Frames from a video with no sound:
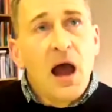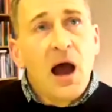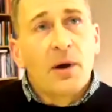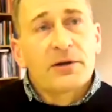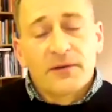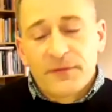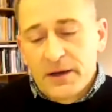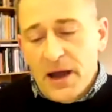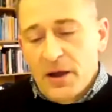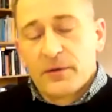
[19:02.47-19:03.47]
wonder if you
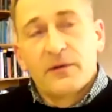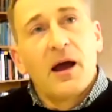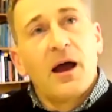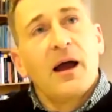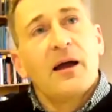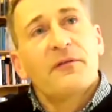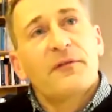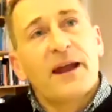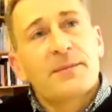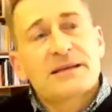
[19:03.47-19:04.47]
know
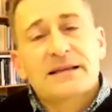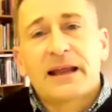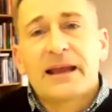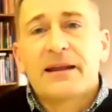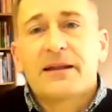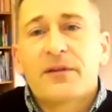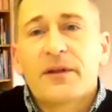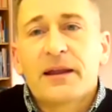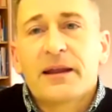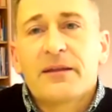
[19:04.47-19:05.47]
famously
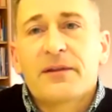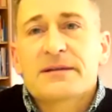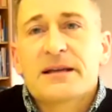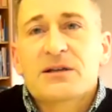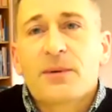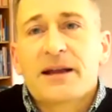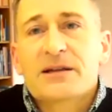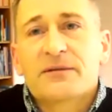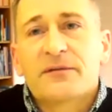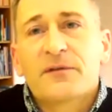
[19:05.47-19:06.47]
the
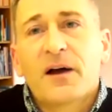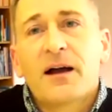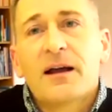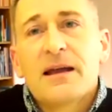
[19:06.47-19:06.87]
situation for